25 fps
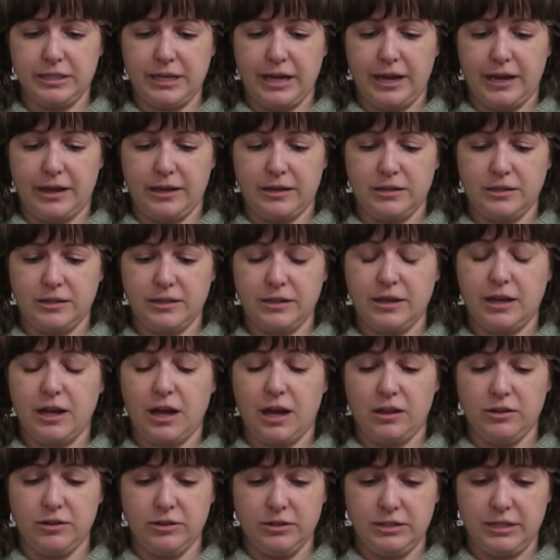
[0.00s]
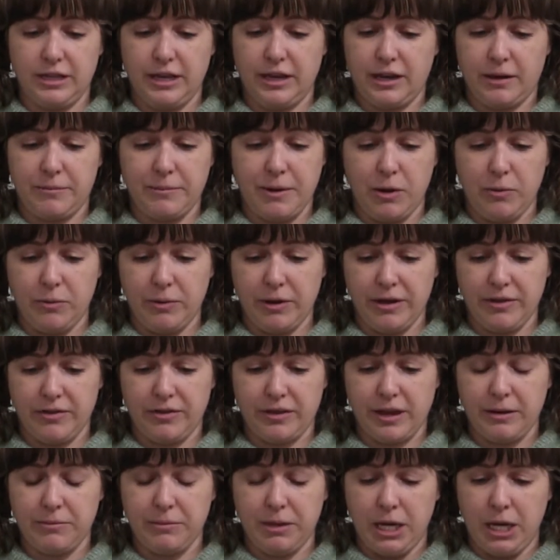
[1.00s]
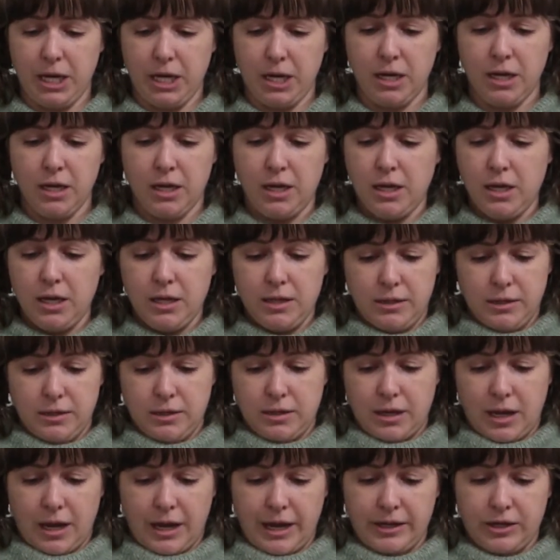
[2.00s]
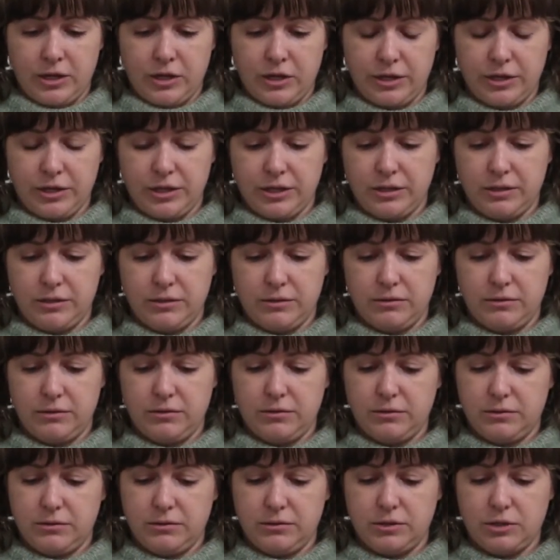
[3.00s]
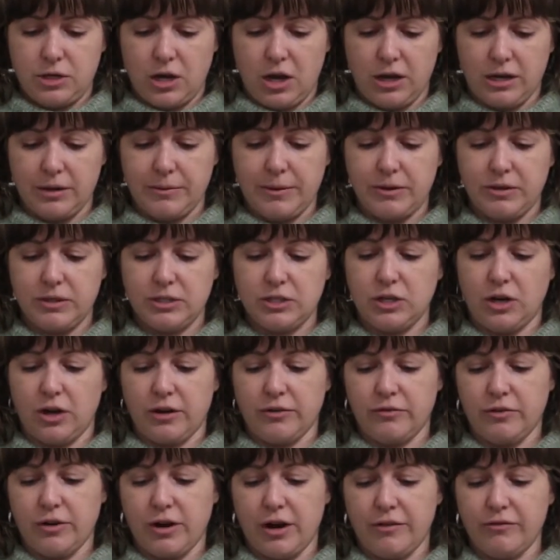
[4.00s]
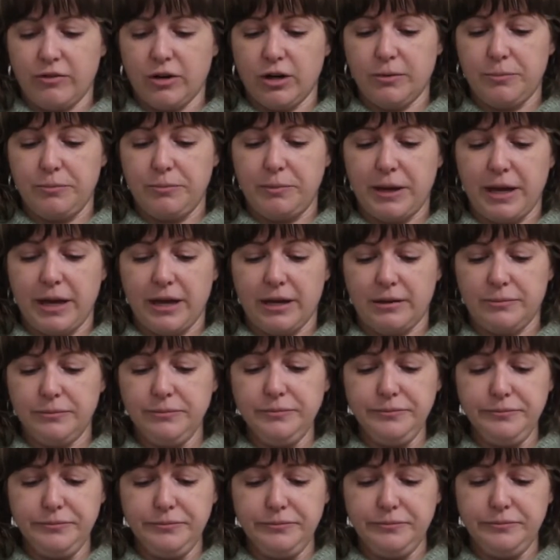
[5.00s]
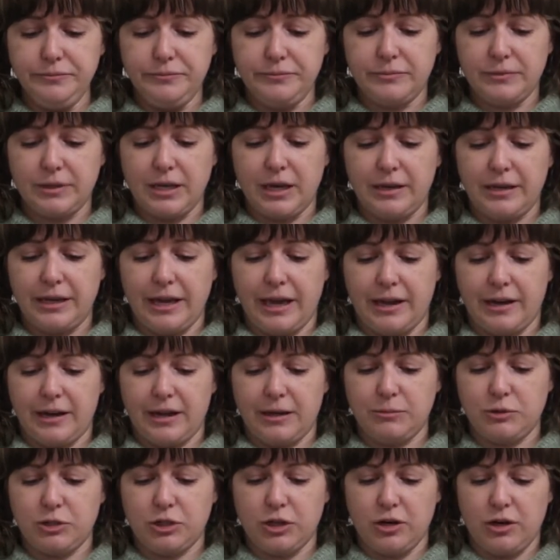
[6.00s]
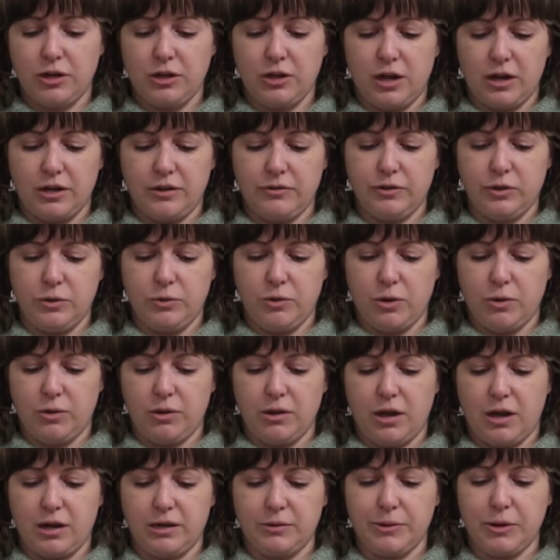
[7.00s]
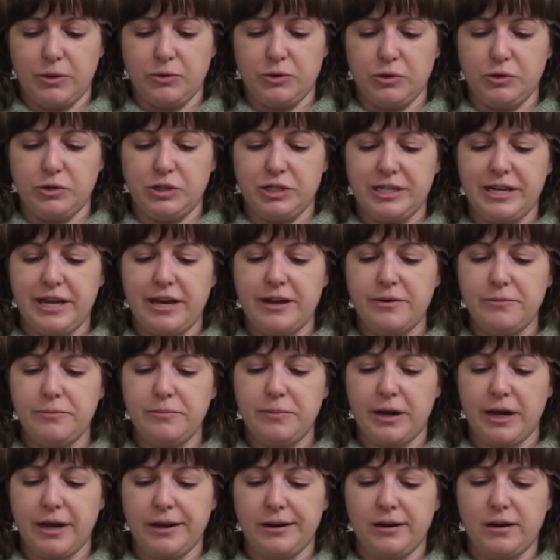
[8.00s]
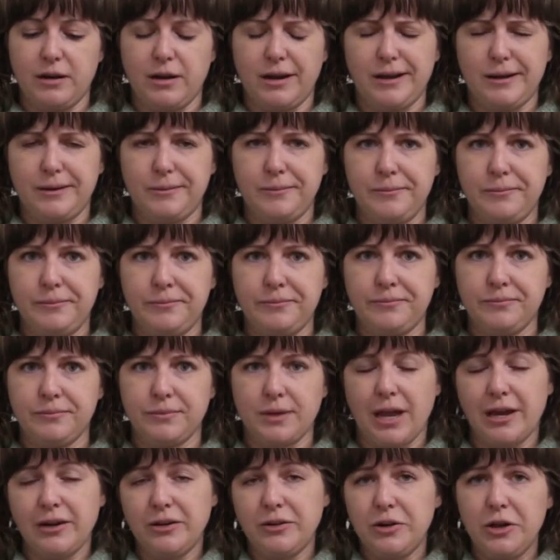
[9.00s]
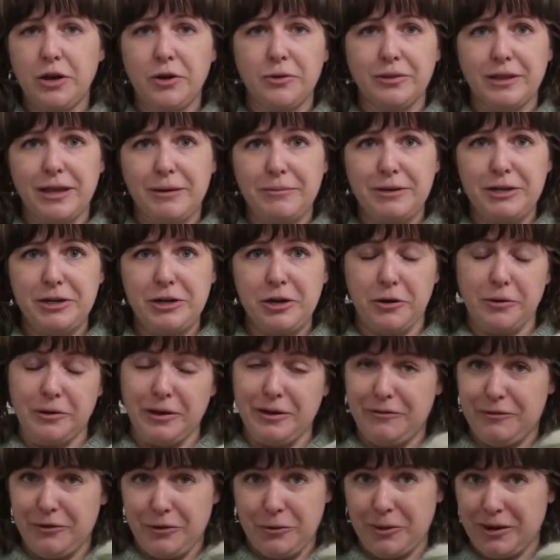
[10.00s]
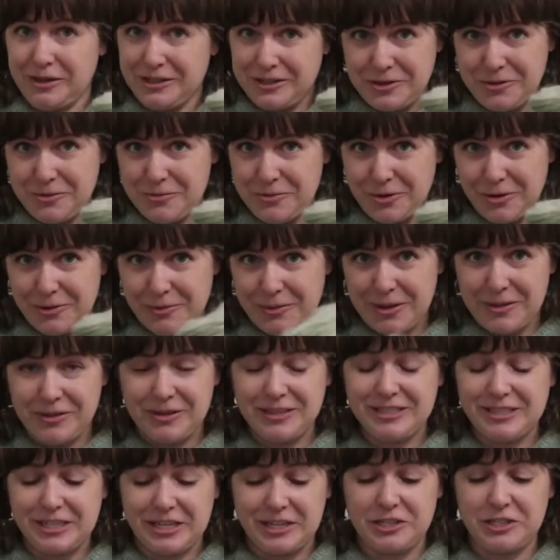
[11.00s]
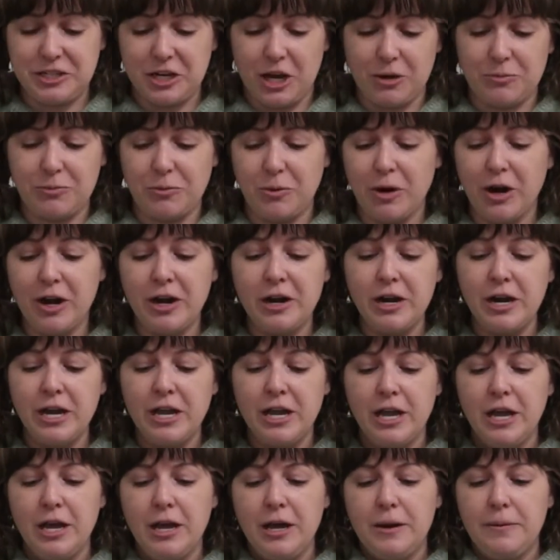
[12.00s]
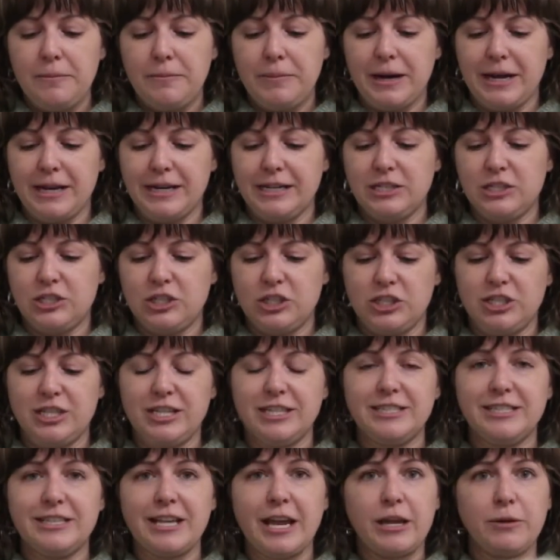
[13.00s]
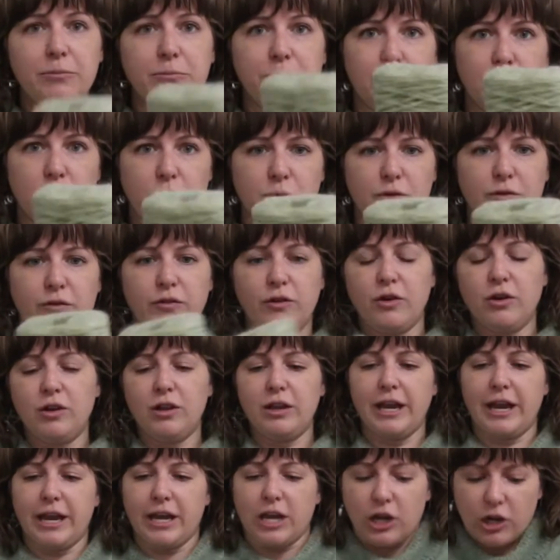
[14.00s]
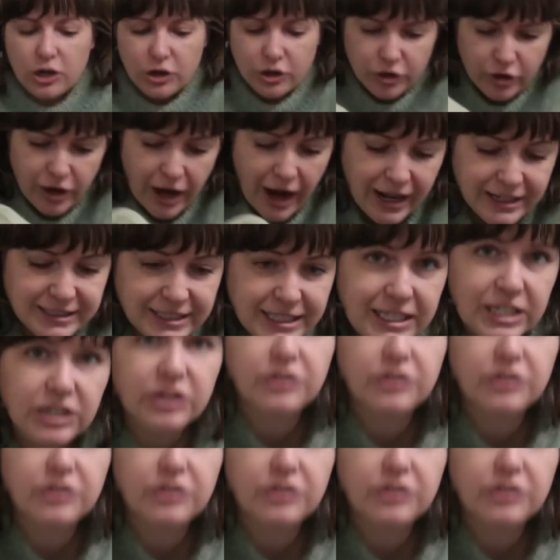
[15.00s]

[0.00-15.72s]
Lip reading: and the colors they come out with. I mean, I could talk about this yarn forever, but again, I'm sure a lot of you know a lot about Nutiden, but I don't know. Let me know if you want to know more about this. I can talk more. But it's just this, like, beautiful, like, grassy